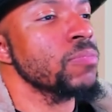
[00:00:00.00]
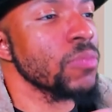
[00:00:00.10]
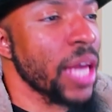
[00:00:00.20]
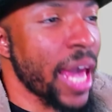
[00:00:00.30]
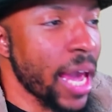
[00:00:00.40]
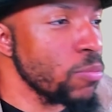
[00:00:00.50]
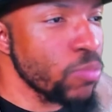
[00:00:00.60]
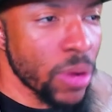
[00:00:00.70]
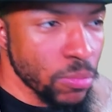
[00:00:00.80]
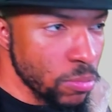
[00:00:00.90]
and
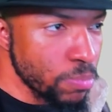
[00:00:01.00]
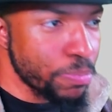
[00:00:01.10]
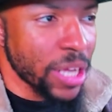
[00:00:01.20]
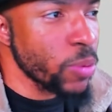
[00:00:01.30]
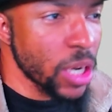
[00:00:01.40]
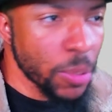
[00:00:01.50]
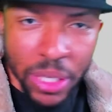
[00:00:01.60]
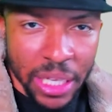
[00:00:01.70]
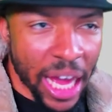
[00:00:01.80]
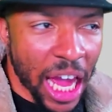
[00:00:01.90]
best way to complete
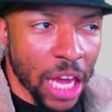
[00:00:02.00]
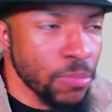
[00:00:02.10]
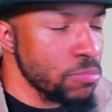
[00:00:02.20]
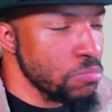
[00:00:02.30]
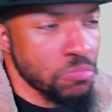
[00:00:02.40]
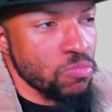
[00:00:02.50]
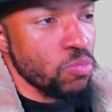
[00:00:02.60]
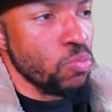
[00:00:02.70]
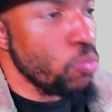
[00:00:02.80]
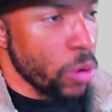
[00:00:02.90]
the game
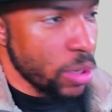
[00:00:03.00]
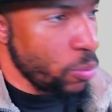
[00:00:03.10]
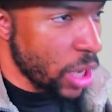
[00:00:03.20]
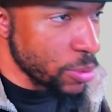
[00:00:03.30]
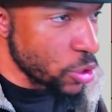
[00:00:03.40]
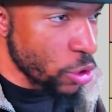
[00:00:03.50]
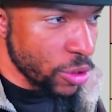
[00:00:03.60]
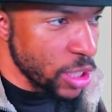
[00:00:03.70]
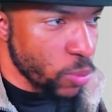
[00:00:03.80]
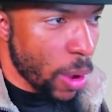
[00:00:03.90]
when it comes to certain
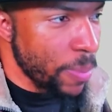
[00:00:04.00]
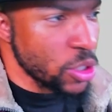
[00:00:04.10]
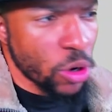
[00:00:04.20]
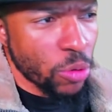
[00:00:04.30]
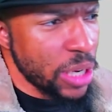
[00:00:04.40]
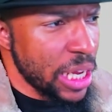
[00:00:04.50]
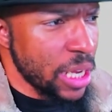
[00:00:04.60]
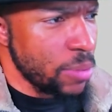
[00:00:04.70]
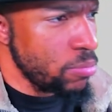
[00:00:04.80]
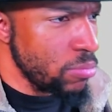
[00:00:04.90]
these weapons. You don't
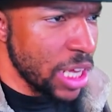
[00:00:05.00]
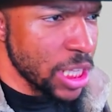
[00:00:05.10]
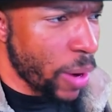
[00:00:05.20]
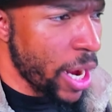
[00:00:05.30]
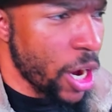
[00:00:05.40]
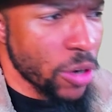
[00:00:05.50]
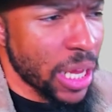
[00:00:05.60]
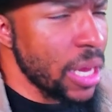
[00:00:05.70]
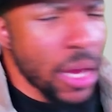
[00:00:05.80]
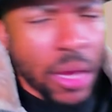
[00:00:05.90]
need these right here.
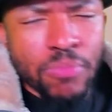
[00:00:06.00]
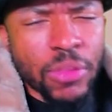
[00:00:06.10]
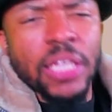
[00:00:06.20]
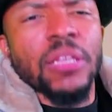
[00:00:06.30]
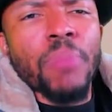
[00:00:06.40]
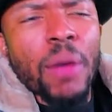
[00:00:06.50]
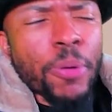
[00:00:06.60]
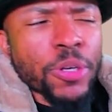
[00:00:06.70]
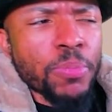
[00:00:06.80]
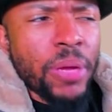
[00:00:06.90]
Like, they're my
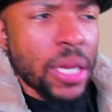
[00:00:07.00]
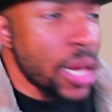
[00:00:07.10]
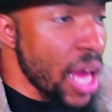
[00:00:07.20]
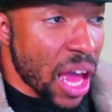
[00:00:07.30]
personal opinion.